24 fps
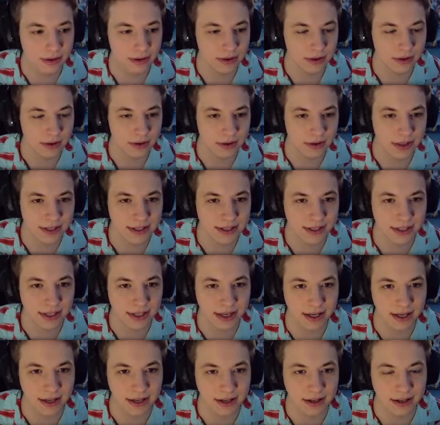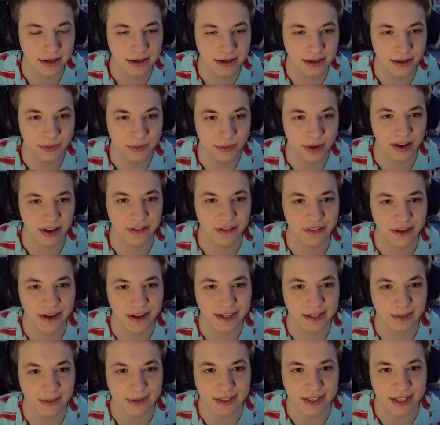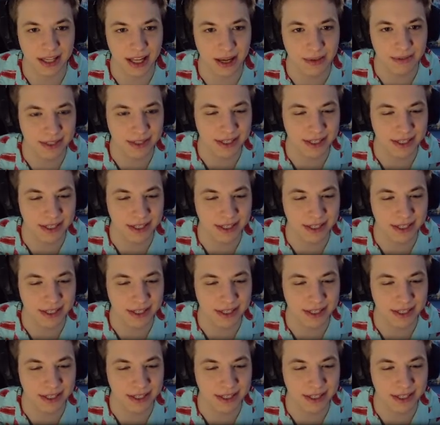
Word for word: Let's see. We gotta fight some slimes to